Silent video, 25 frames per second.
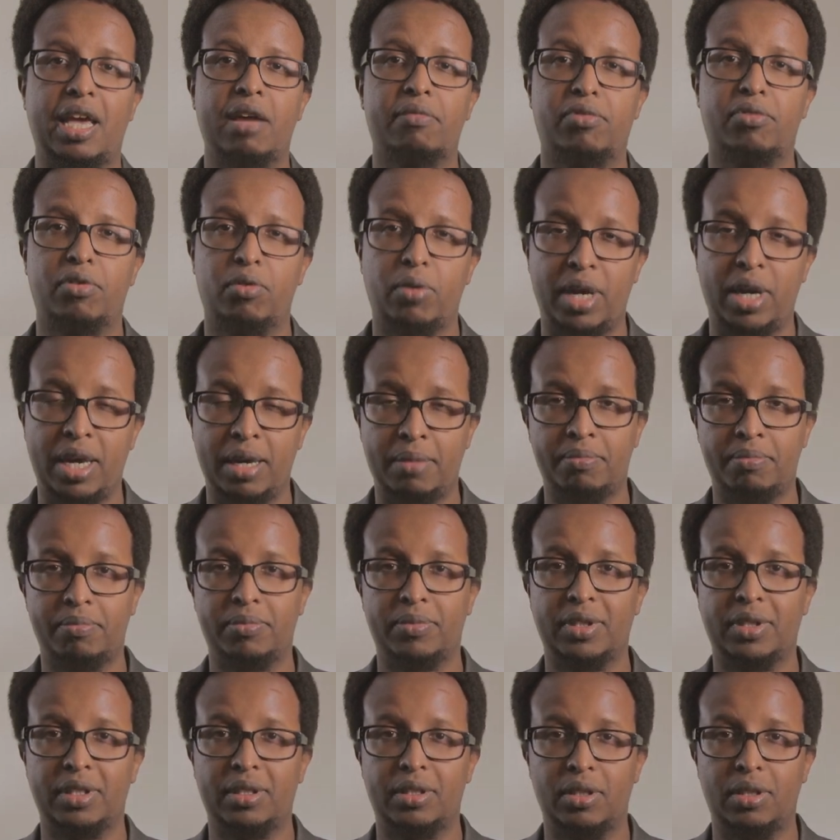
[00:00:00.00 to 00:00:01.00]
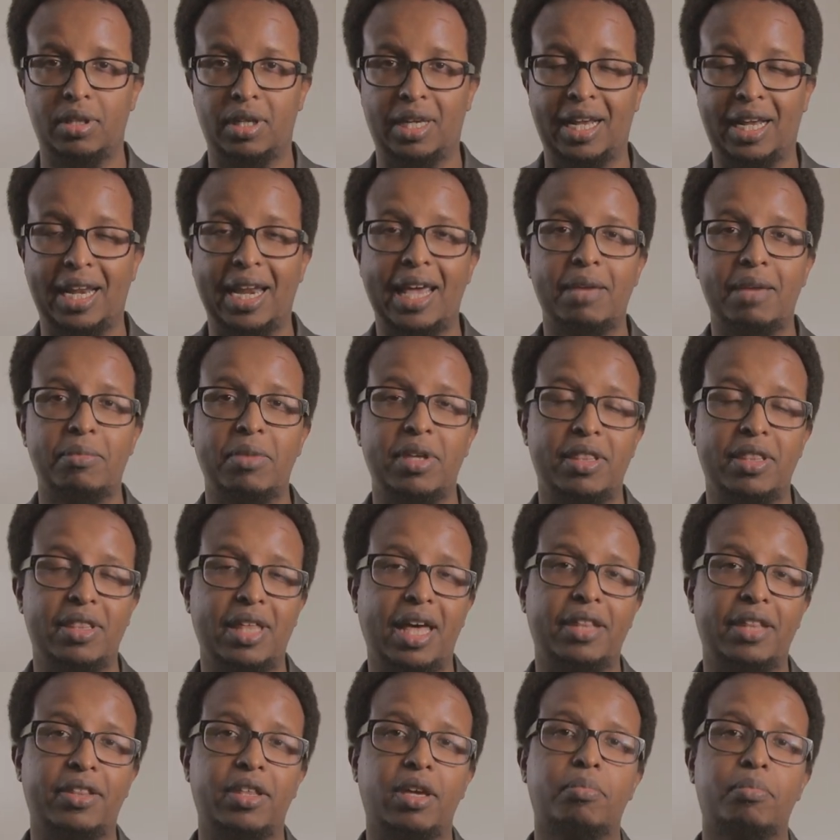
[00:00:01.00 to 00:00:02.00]
everywhere claiming
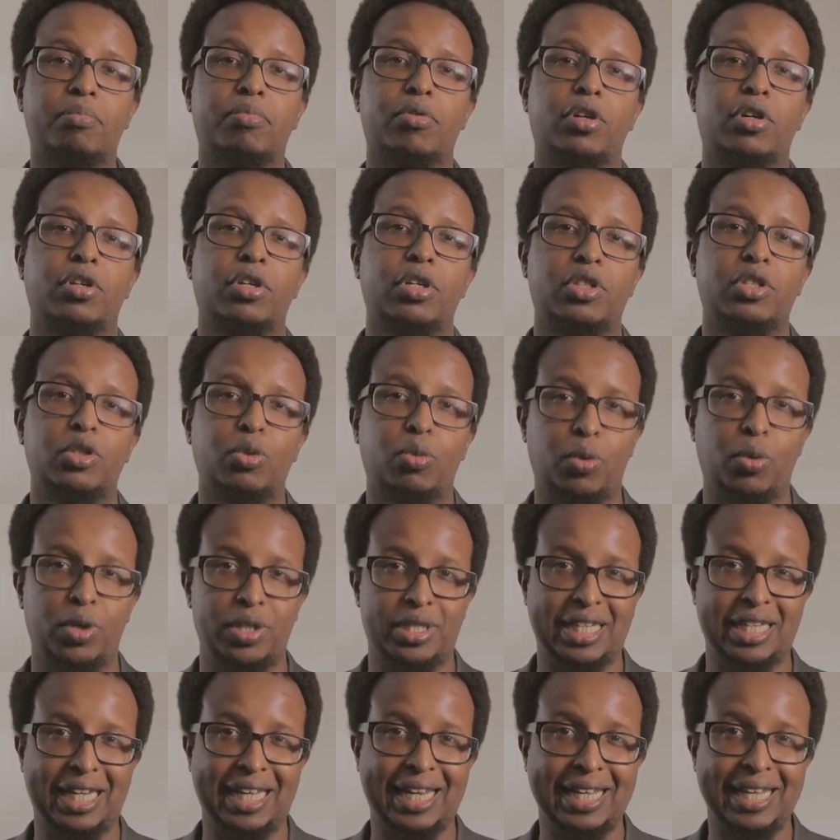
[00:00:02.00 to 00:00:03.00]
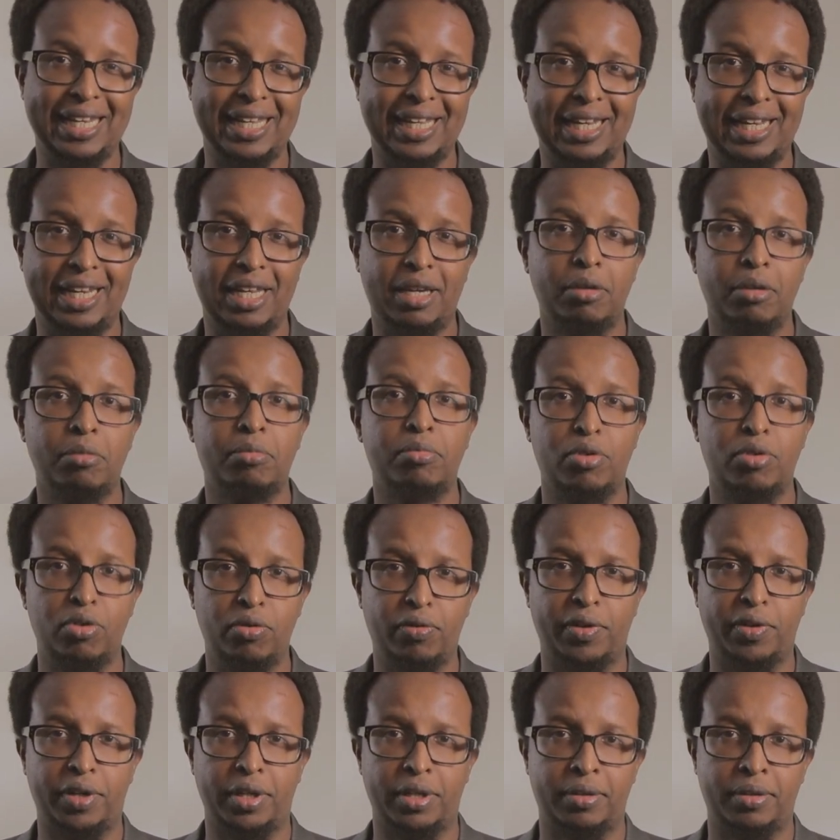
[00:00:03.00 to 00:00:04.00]
that their product was clinically
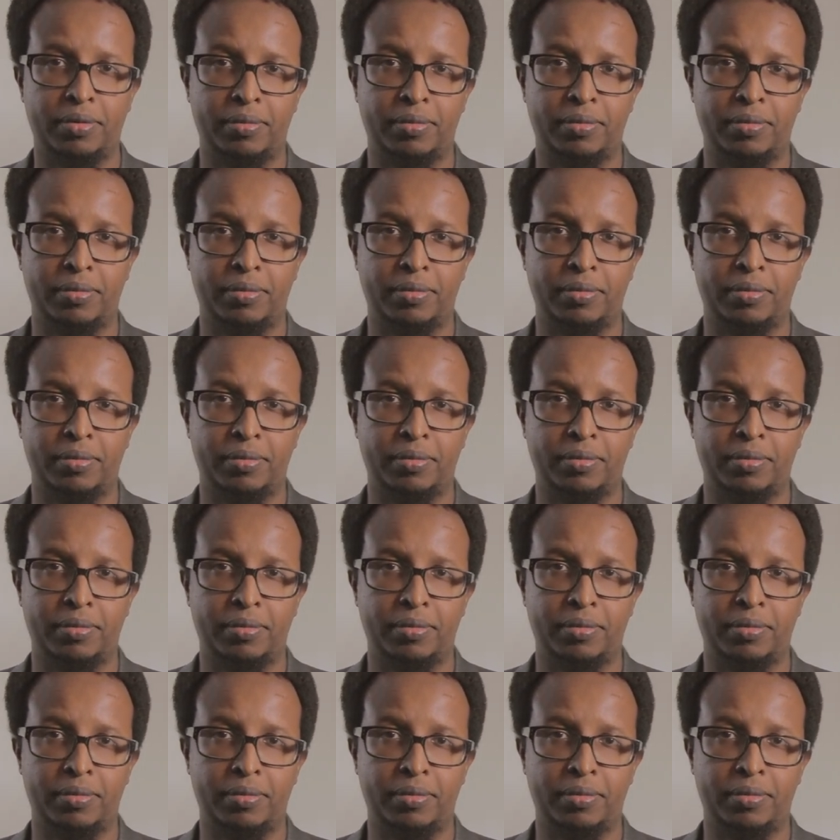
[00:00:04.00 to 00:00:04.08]
proven.